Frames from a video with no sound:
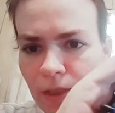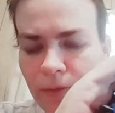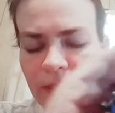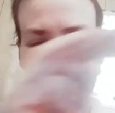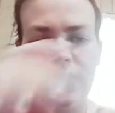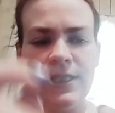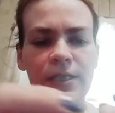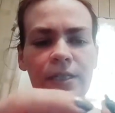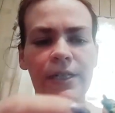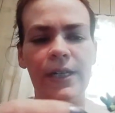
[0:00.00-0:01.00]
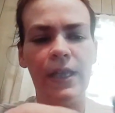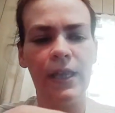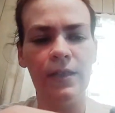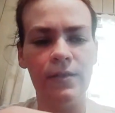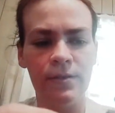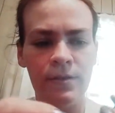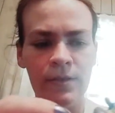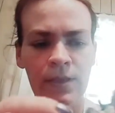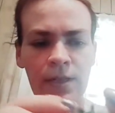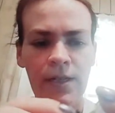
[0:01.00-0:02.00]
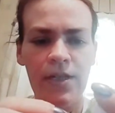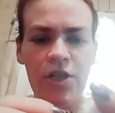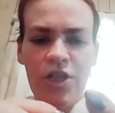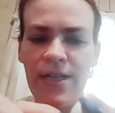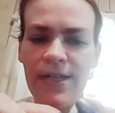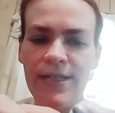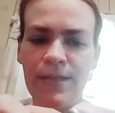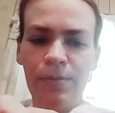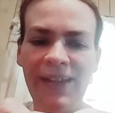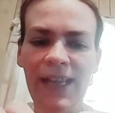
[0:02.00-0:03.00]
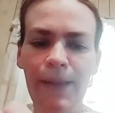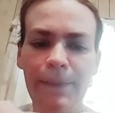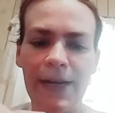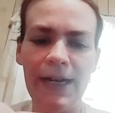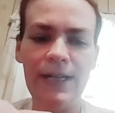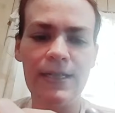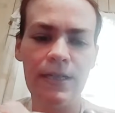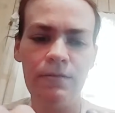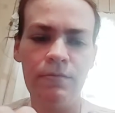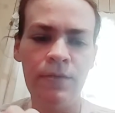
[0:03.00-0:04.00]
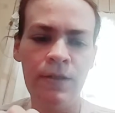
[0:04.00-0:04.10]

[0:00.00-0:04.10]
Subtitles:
blue undies underneath. She is completely matte.